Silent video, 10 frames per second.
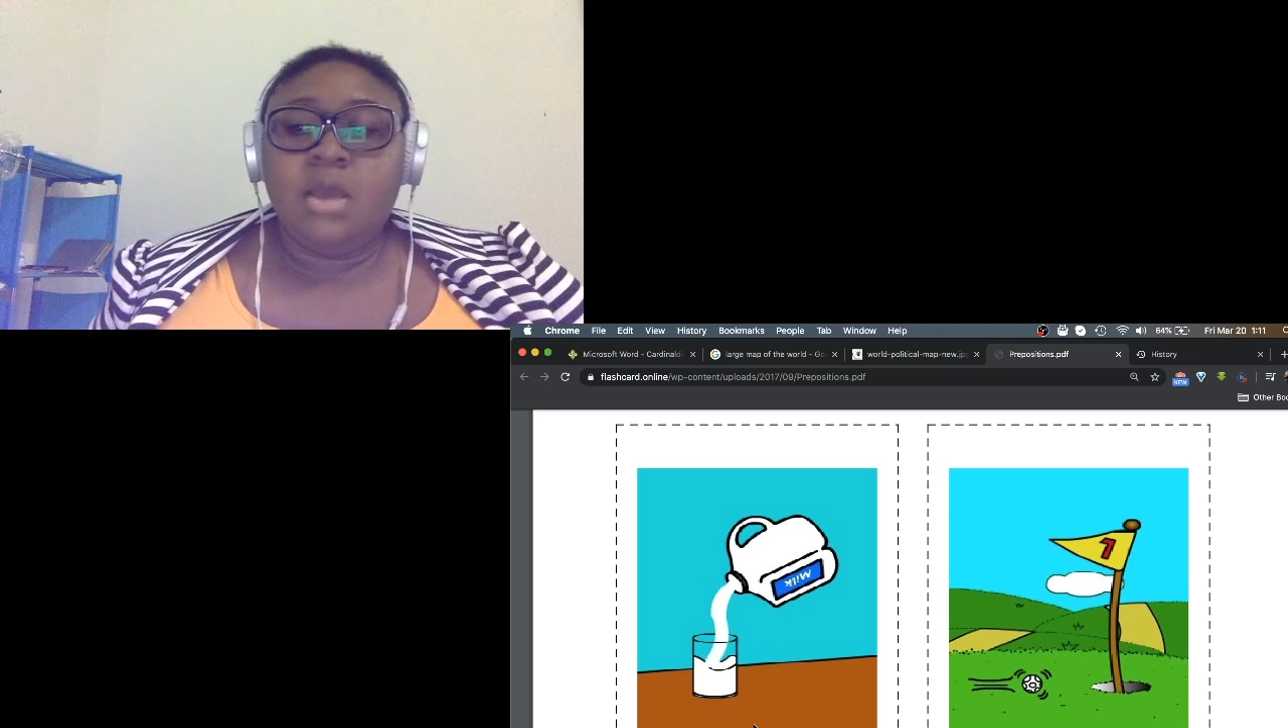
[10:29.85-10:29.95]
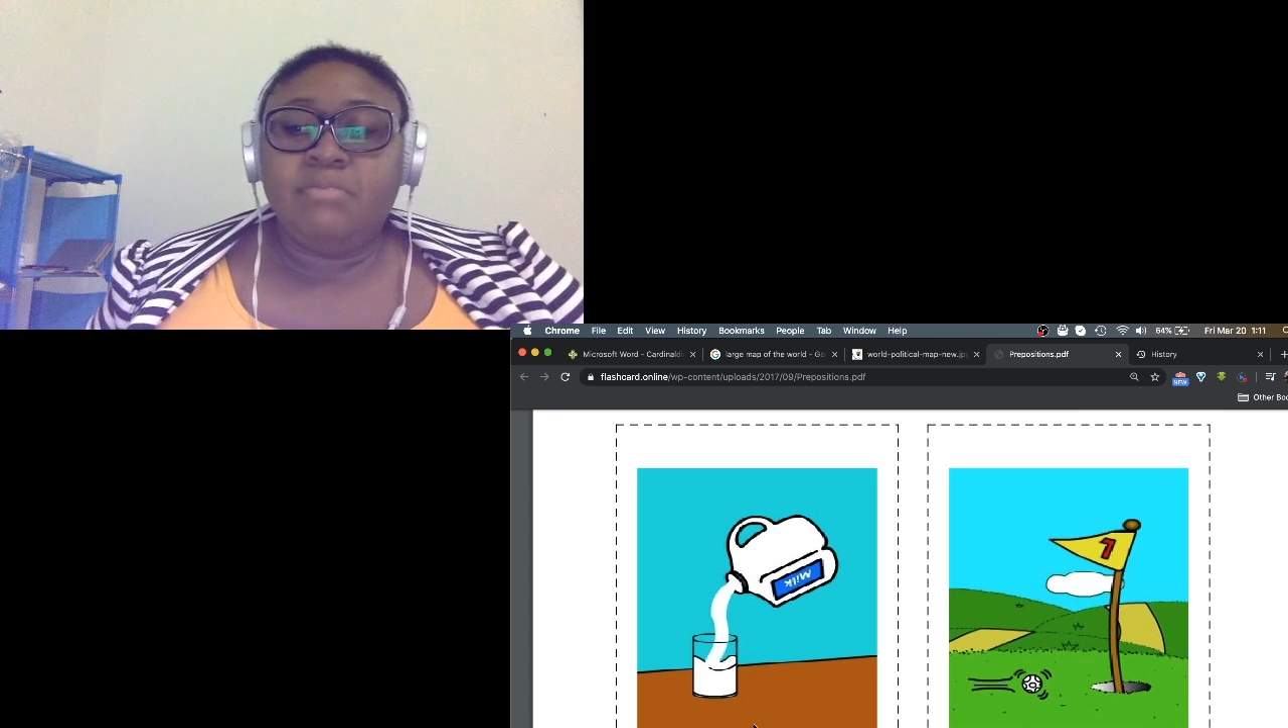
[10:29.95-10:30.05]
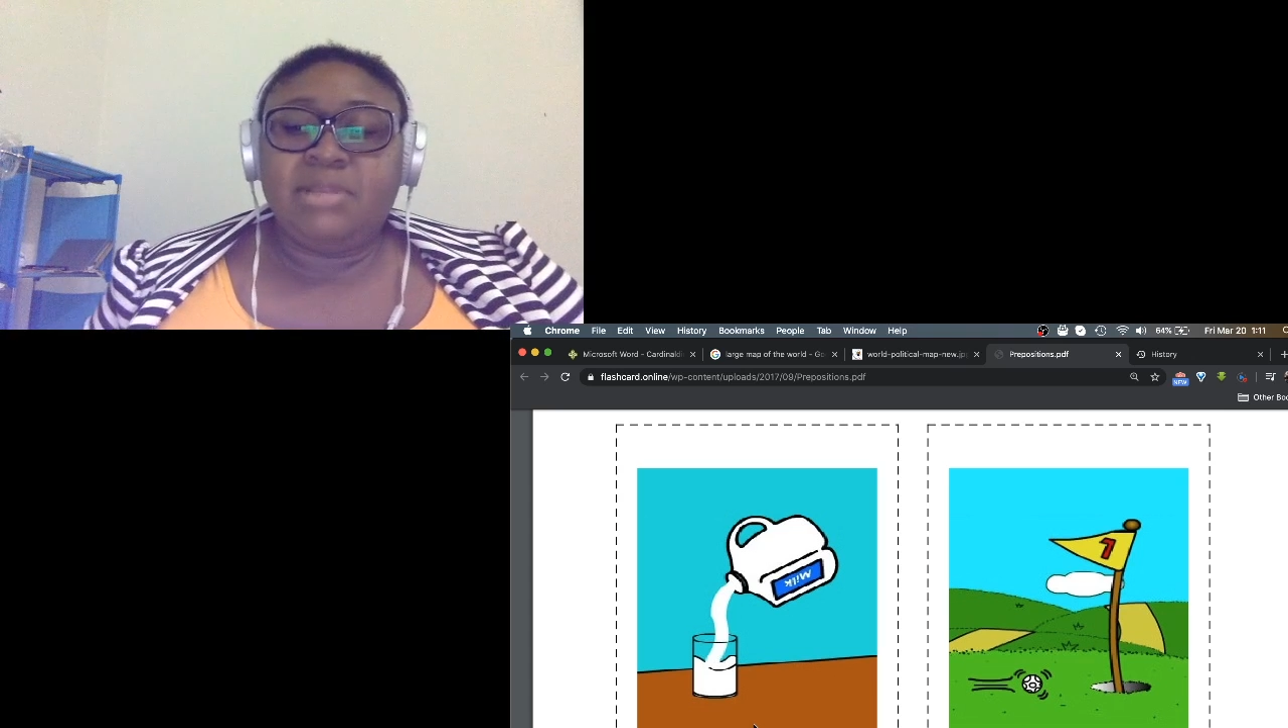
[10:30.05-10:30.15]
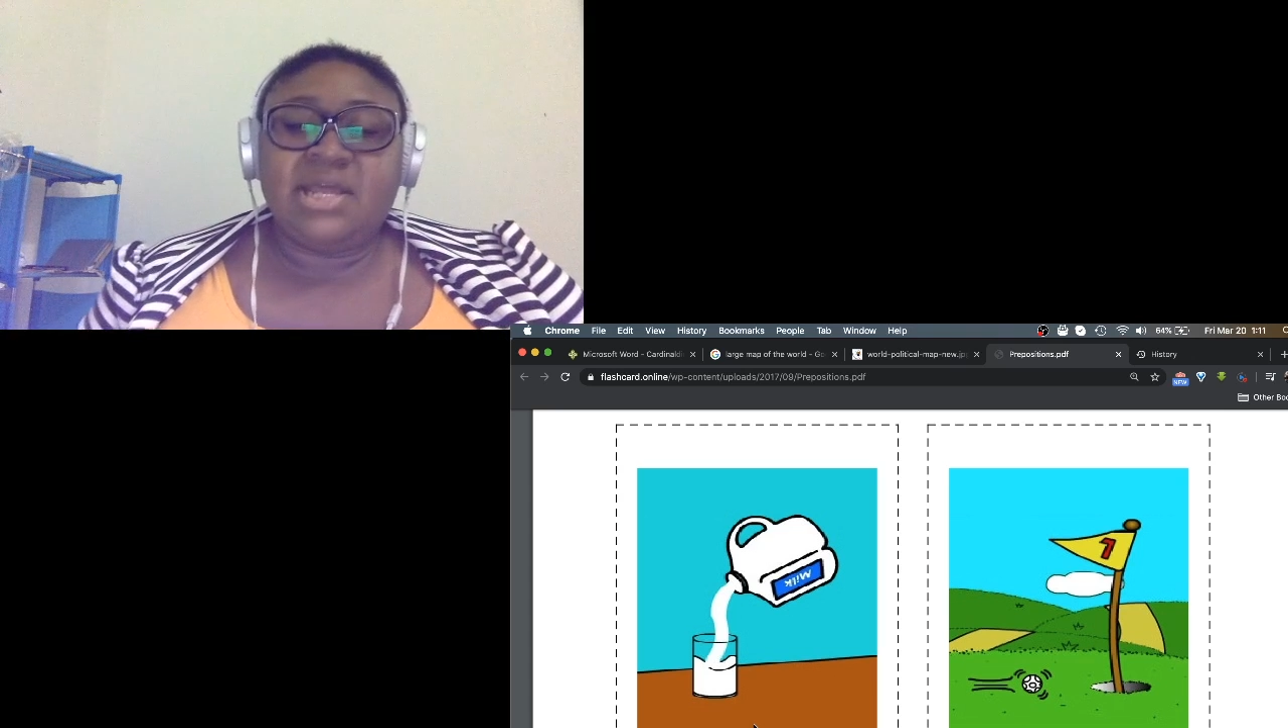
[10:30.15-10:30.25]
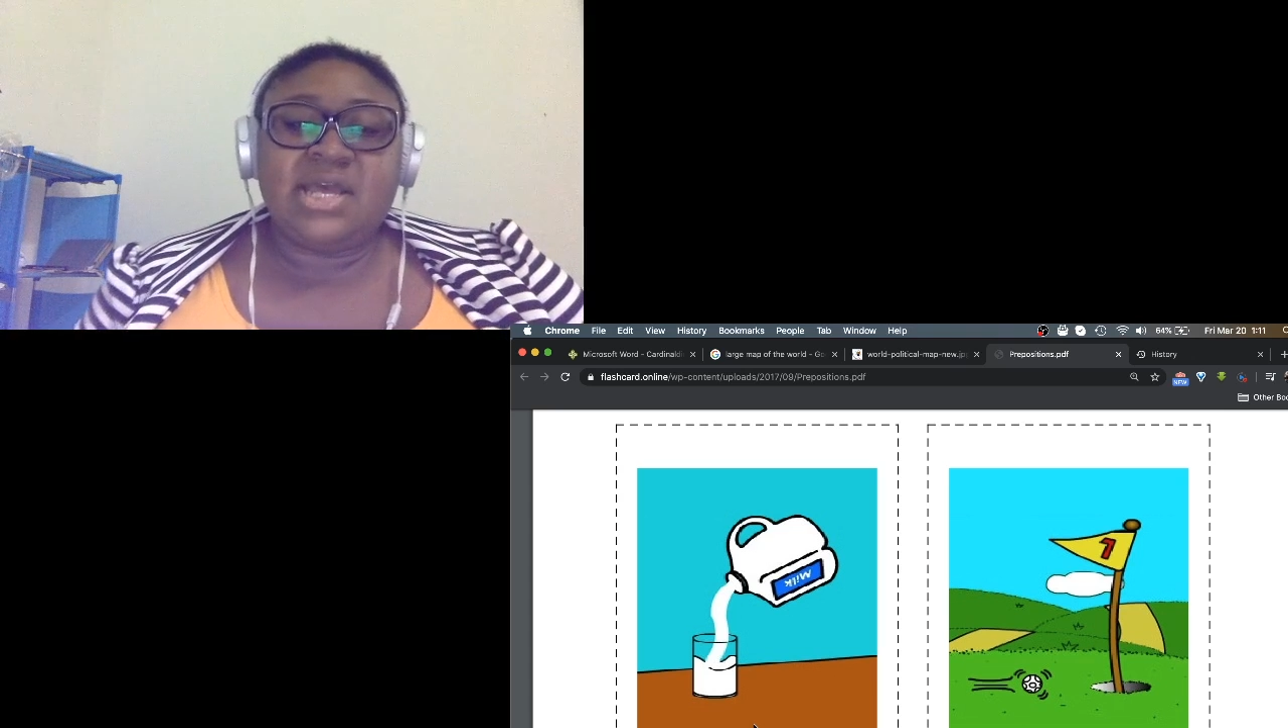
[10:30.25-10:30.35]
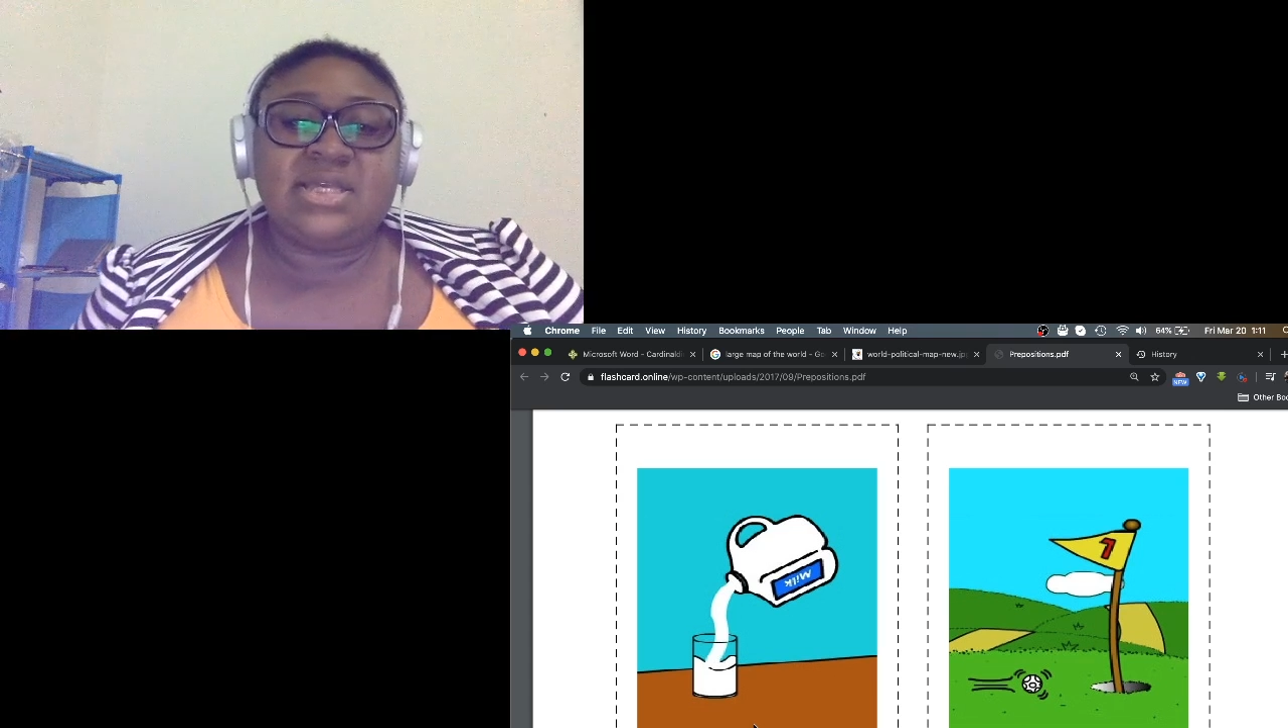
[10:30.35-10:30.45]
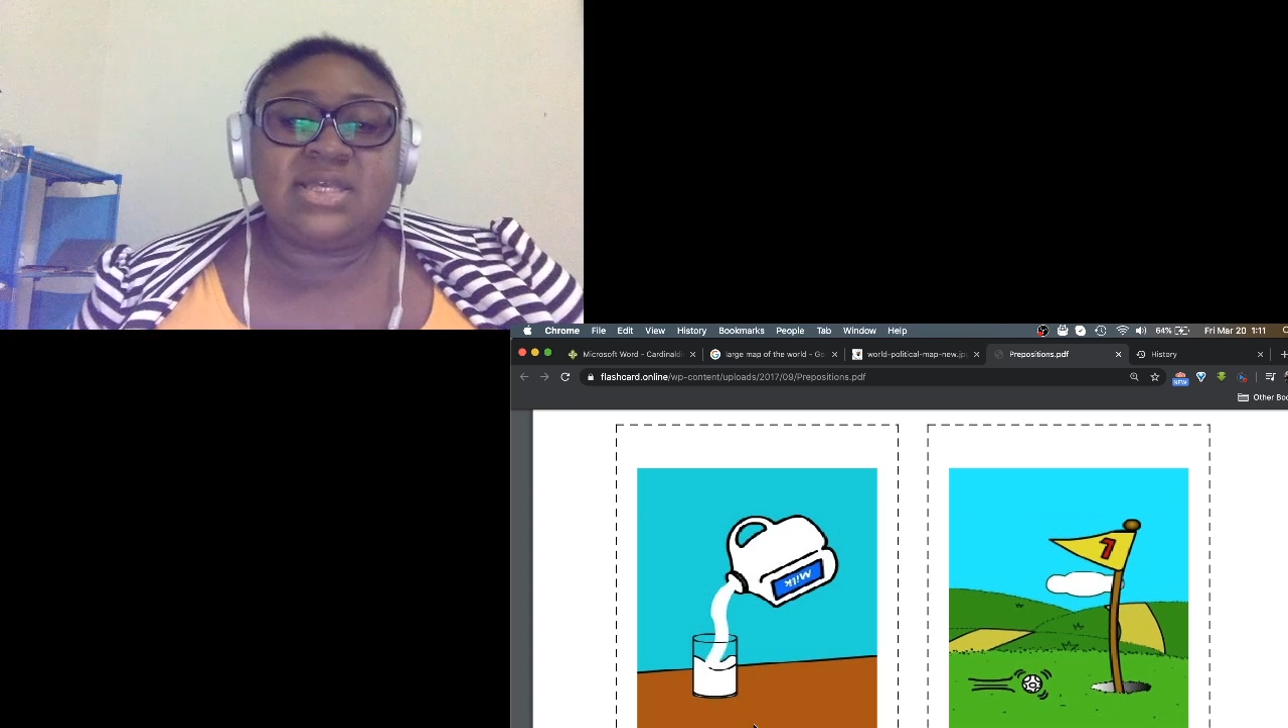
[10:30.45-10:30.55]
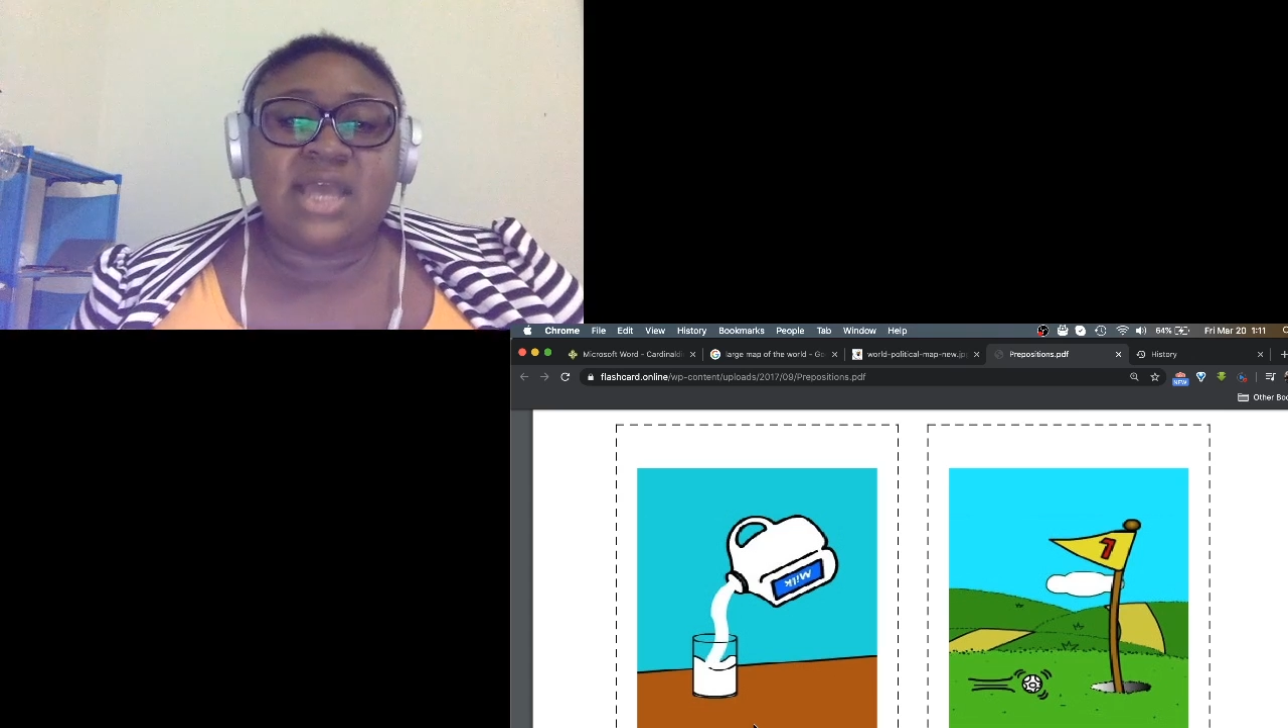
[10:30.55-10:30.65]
please